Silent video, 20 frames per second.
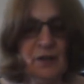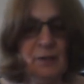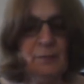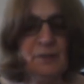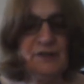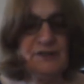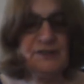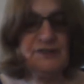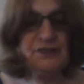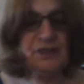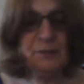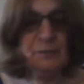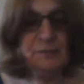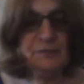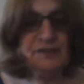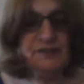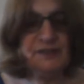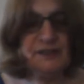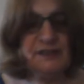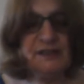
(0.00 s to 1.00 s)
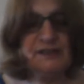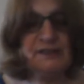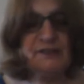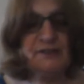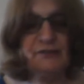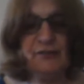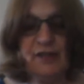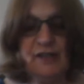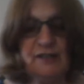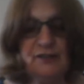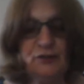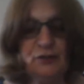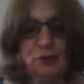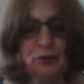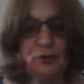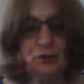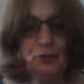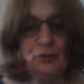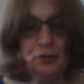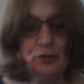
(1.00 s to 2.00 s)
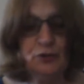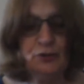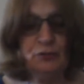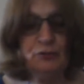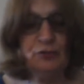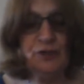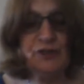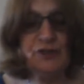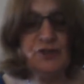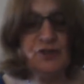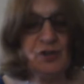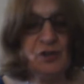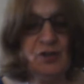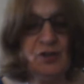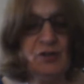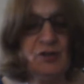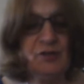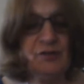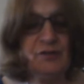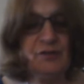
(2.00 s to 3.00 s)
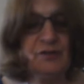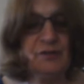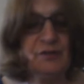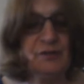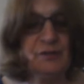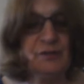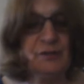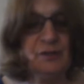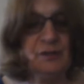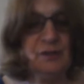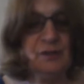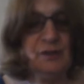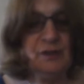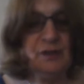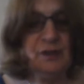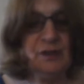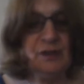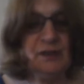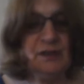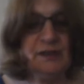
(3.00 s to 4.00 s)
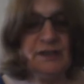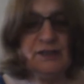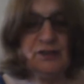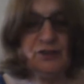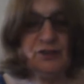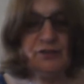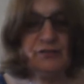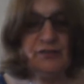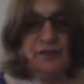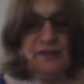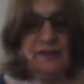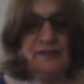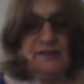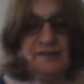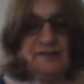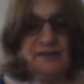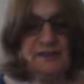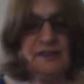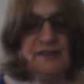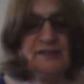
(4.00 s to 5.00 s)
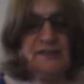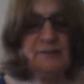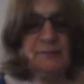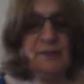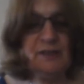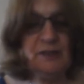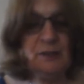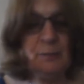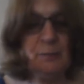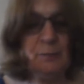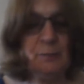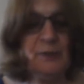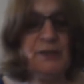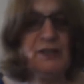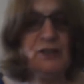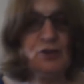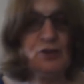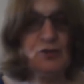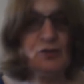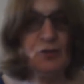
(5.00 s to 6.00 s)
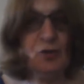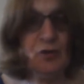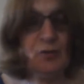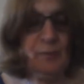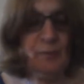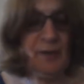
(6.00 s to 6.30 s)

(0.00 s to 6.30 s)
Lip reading: But some seeds fell into good, rich earth. Each of these seeds made a big, strong